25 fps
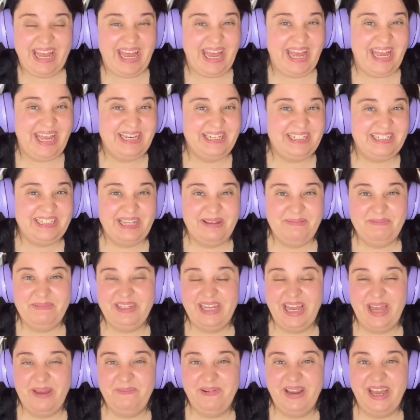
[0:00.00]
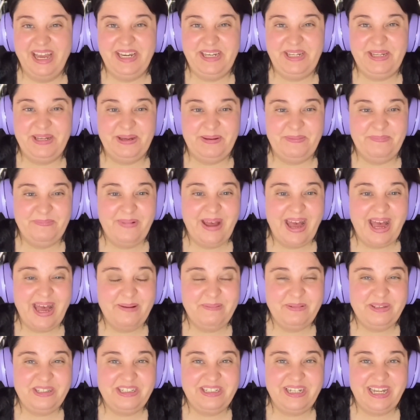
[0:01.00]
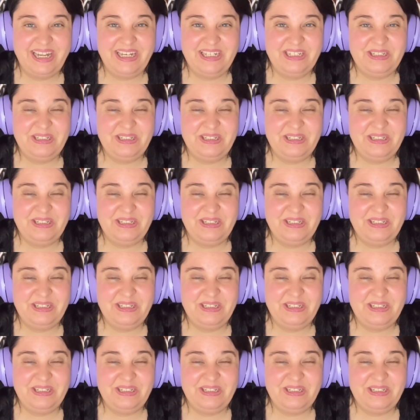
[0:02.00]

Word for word: In some timeline, your mom stayed